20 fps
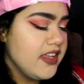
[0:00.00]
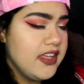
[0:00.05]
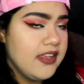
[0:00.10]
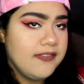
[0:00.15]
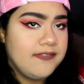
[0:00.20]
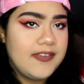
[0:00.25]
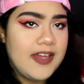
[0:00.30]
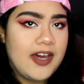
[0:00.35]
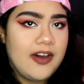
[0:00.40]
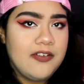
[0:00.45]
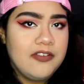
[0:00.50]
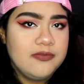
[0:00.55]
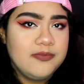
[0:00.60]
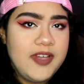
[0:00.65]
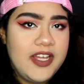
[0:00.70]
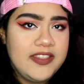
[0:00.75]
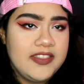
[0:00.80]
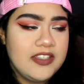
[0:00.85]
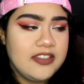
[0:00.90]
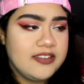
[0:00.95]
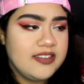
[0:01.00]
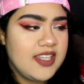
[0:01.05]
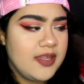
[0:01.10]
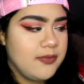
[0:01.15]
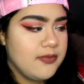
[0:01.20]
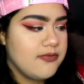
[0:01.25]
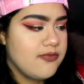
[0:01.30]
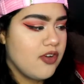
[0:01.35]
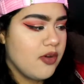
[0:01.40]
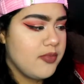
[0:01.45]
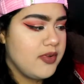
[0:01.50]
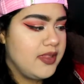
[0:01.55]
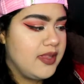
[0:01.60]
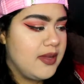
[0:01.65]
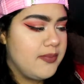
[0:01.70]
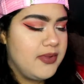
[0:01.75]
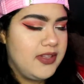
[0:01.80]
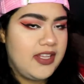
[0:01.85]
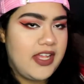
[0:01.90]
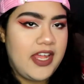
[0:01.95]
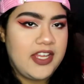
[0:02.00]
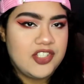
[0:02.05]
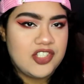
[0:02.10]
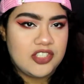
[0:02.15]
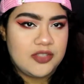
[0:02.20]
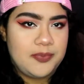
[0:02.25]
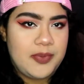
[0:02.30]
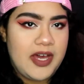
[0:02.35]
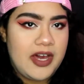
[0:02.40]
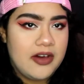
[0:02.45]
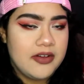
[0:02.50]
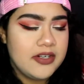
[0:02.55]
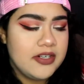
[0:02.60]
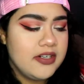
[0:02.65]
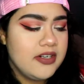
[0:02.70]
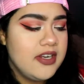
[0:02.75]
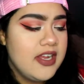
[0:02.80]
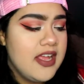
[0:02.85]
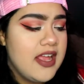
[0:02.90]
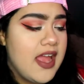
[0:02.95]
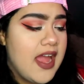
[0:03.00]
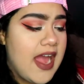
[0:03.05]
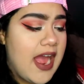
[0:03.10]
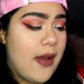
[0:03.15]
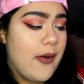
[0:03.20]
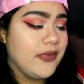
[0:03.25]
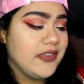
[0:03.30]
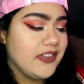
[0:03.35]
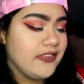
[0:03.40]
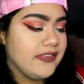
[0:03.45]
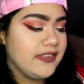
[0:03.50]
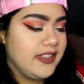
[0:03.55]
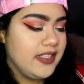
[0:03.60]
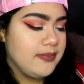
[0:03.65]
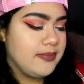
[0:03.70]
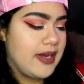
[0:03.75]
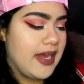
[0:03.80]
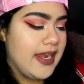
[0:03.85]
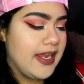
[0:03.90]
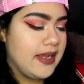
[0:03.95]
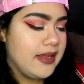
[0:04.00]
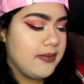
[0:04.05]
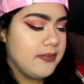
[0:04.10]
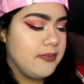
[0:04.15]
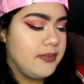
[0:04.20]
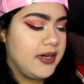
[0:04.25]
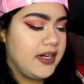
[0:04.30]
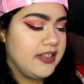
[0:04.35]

if e.l.f. made the same formula but like just powder, I would definitely buy it.